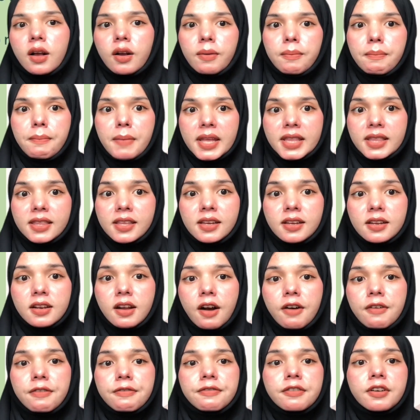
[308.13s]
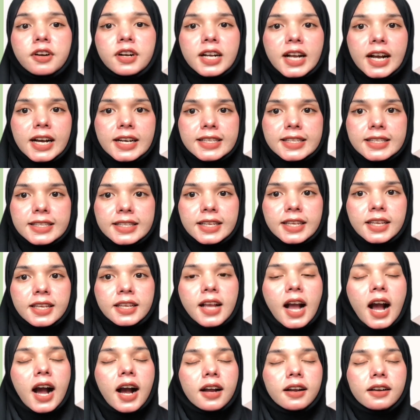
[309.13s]
Method of forecasting
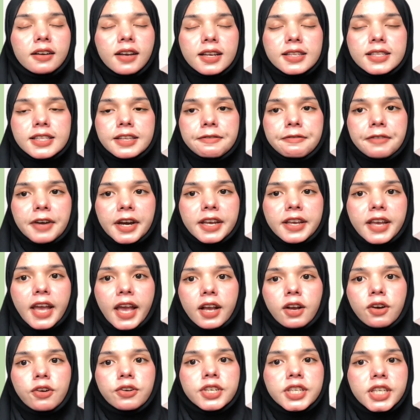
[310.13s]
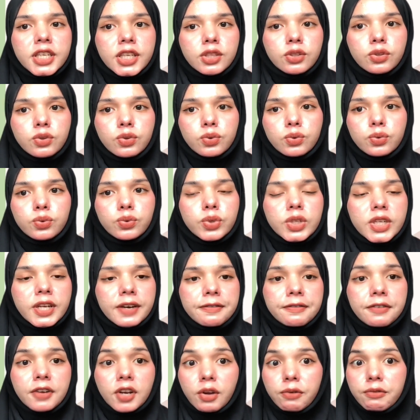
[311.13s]
are classified according to the
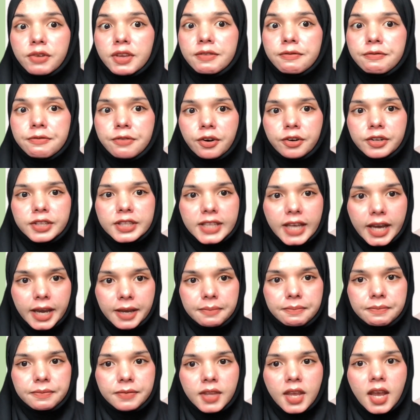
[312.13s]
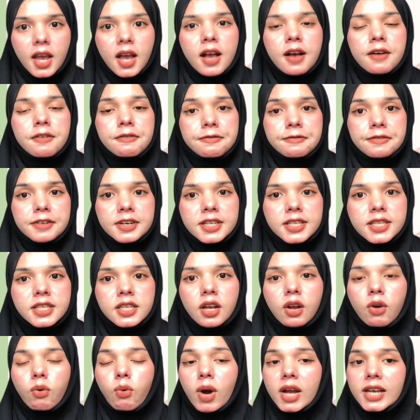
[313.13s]
following four types. First,
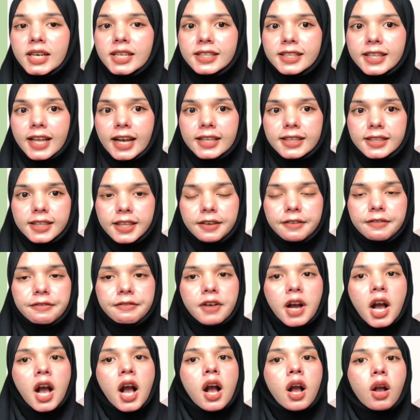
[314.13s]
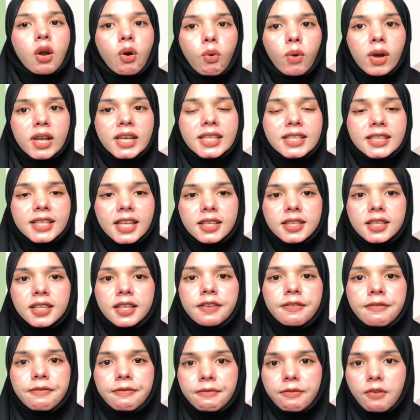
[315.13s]
qualitative.
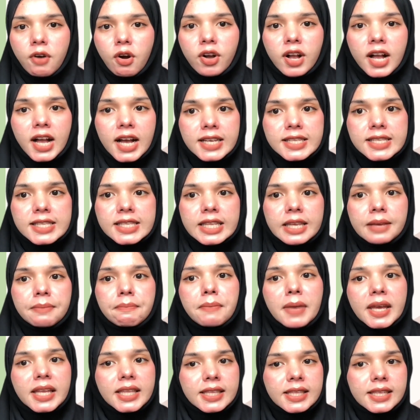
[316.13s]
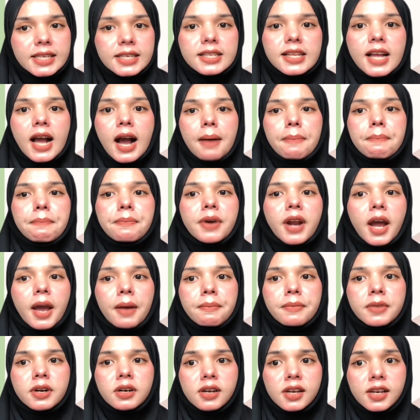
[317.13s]
Qualitative forecasting methods are
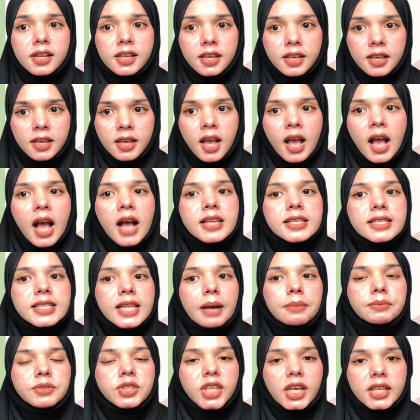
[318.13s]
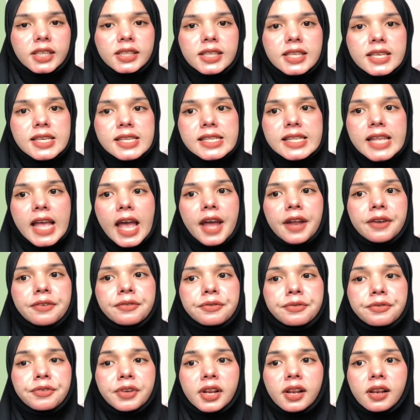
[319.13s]
primarily subjective and
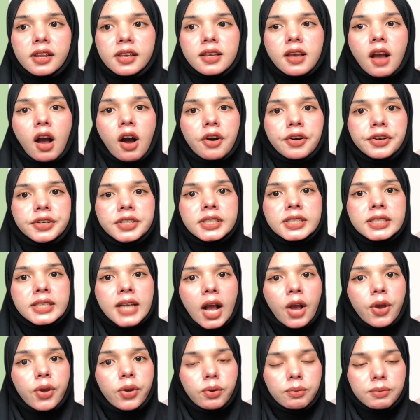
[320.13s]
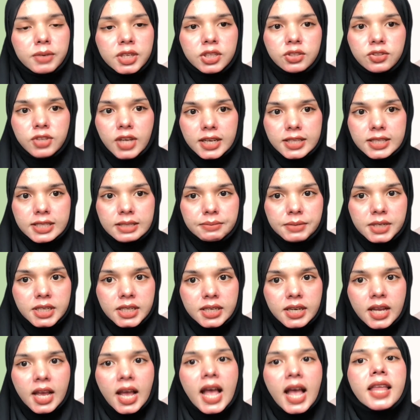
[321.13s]
rely on human judgment.
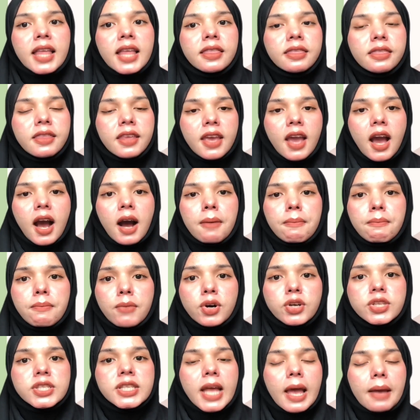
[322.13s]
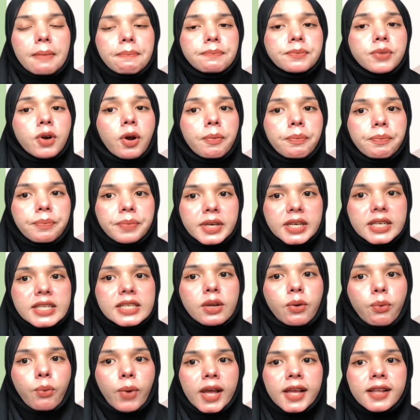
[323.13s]
They are most appropriate
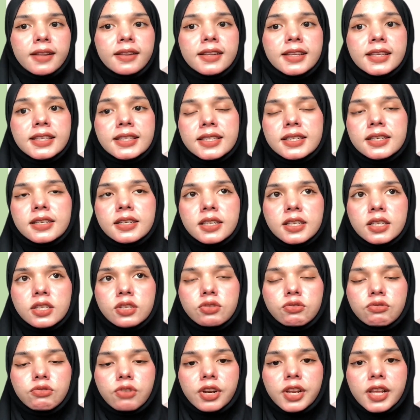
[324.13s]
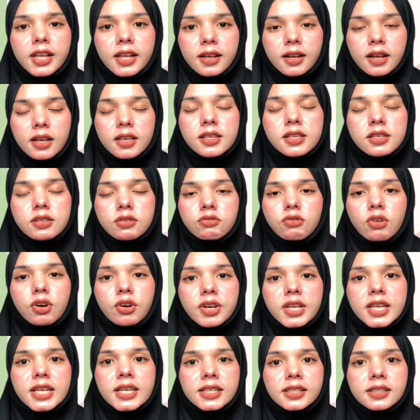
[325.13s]
when little
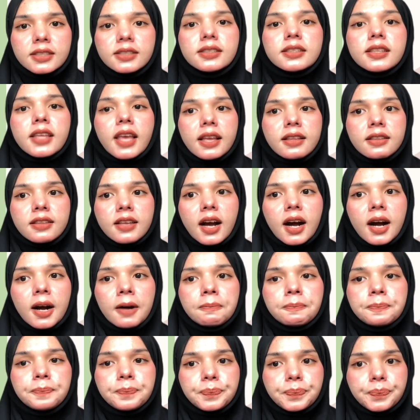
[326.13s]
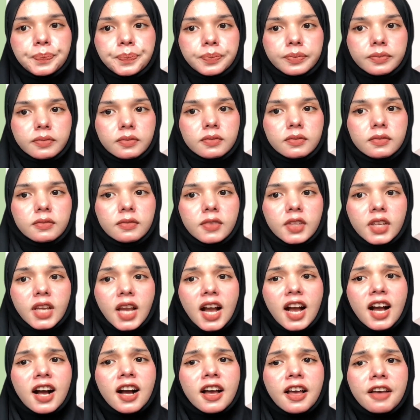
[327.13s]
historical data
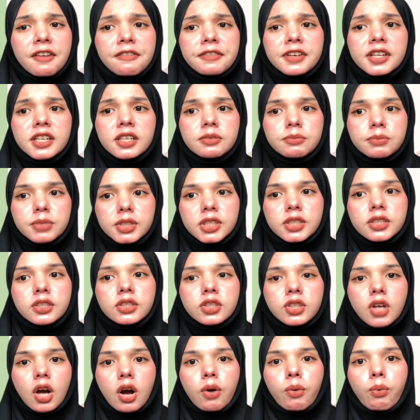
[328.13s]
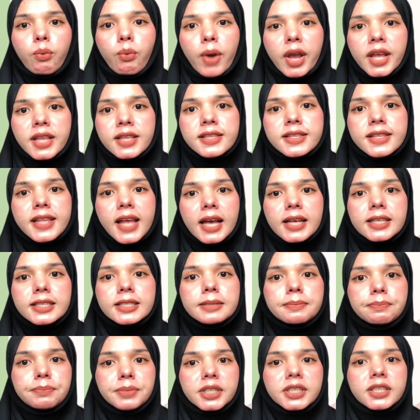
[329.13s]
are available or when
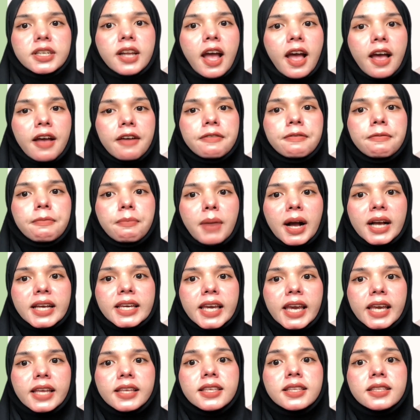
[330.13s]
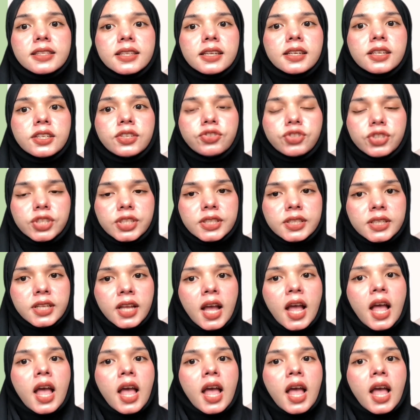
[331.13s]
experts have market intelligence